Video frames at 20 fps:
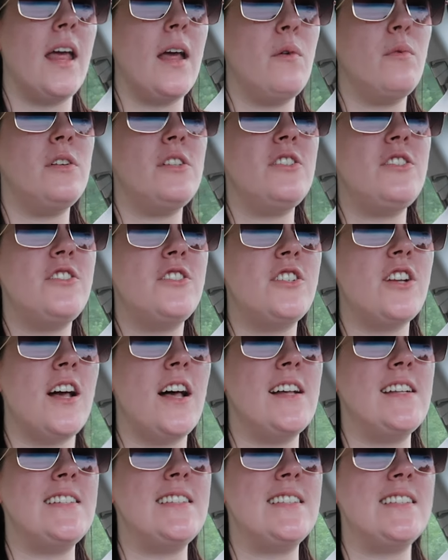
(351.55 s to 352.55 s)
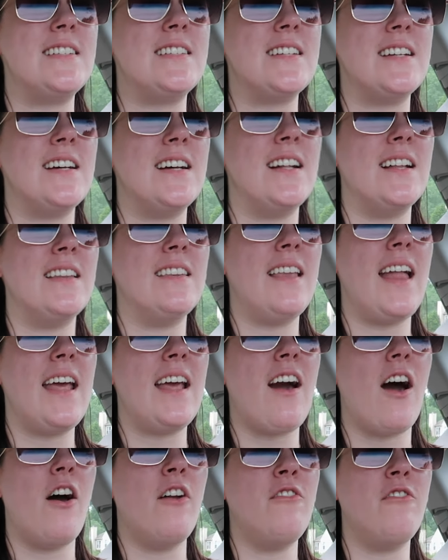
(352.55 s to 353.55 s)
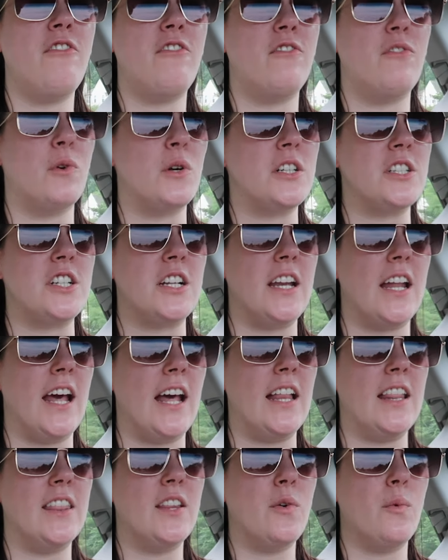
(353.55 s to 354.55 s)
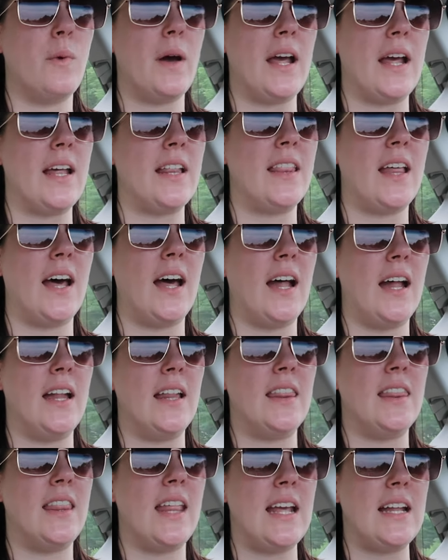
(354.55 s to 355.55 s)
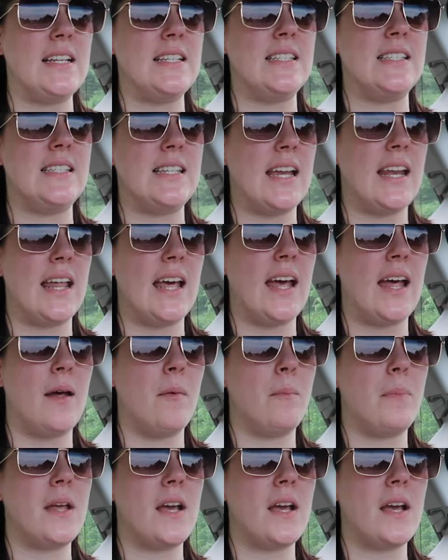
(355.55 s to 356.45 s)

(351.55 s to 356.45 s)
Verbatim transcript: it was just like unfortunate the way that they did it,